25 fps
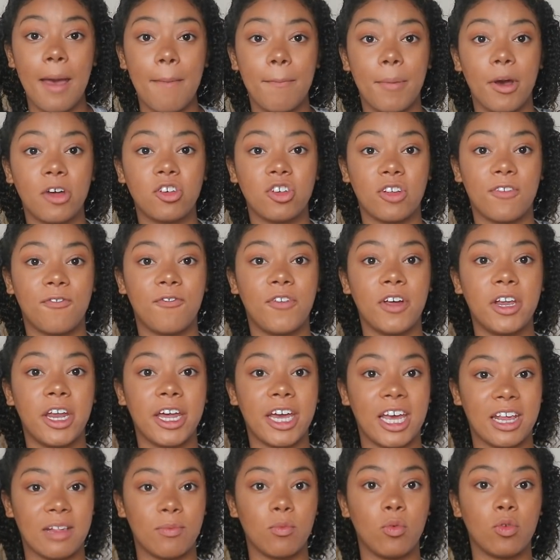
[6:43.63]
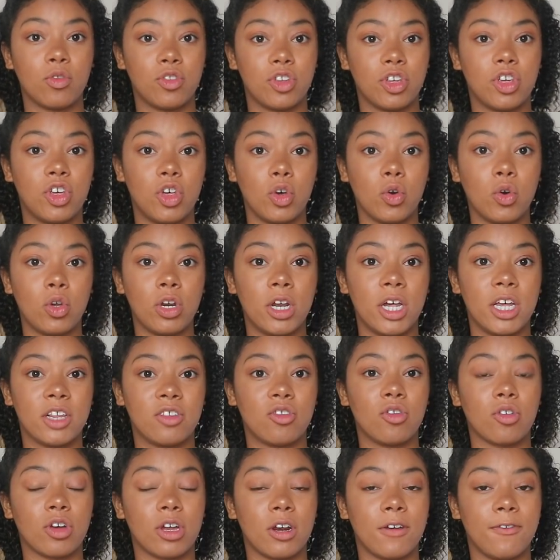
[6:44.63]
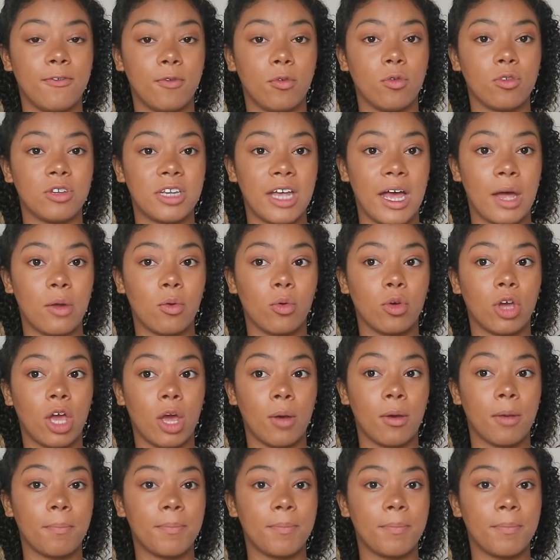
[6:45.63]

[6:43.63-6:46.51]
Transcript: but I just feel like it's more secure, like it's not going to fall down or